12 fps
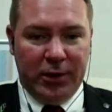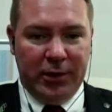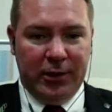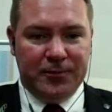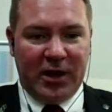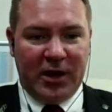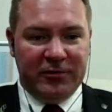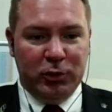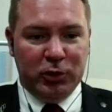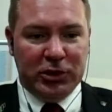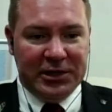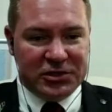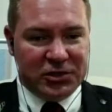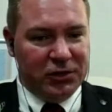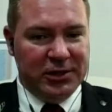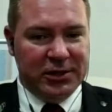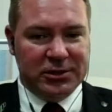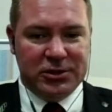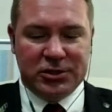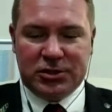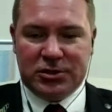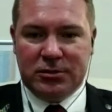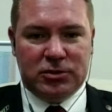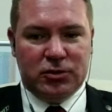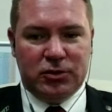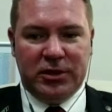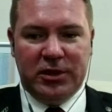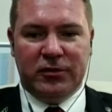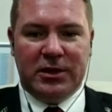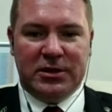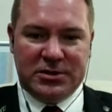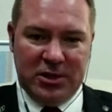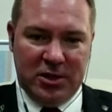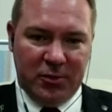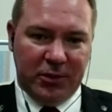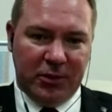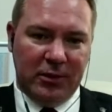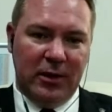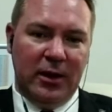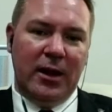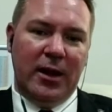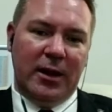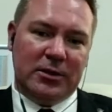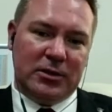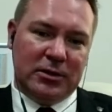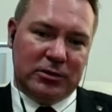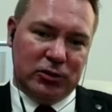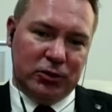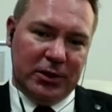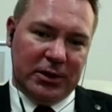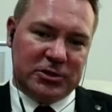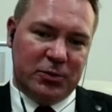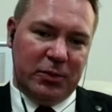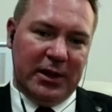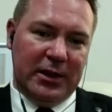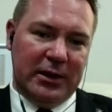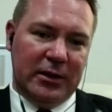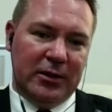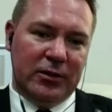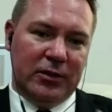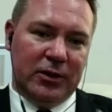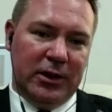I've put a list on here just to give an example and to explain the,